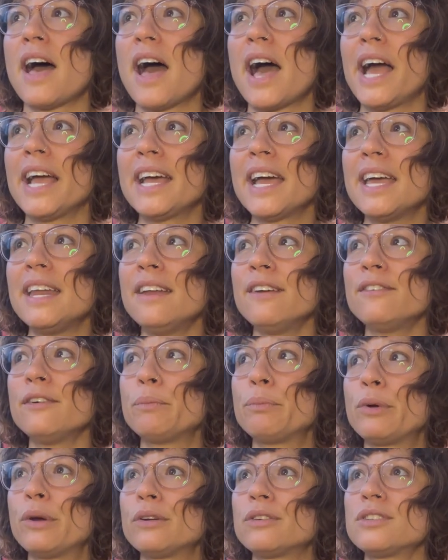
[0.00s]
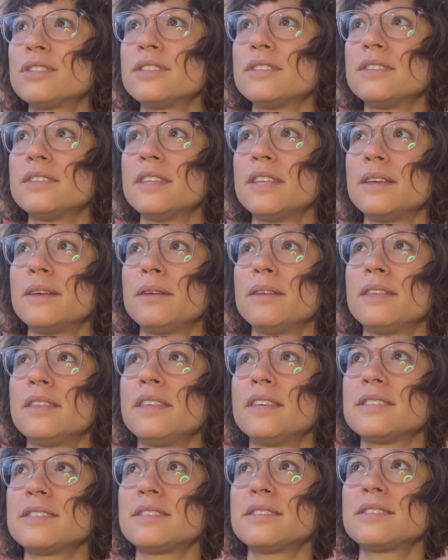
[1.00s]
I kind of approach the,
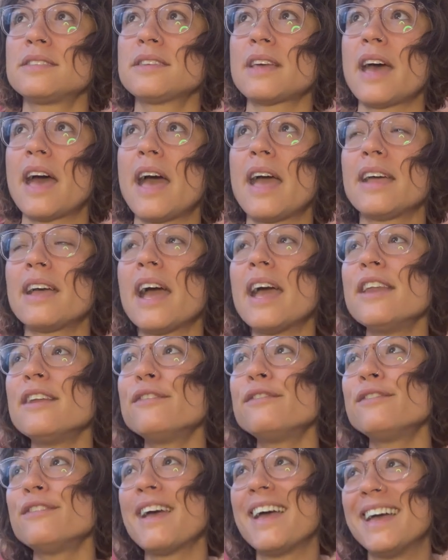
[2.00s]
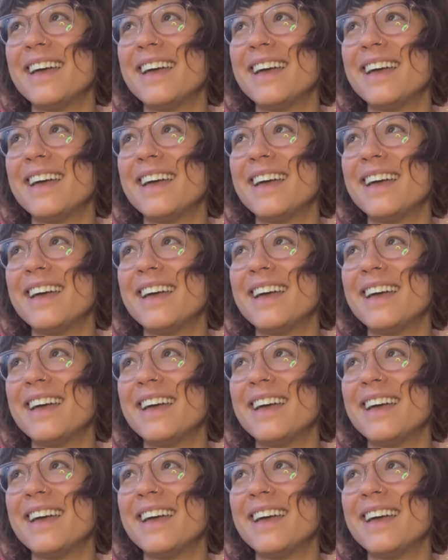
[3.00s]
this, I kind of,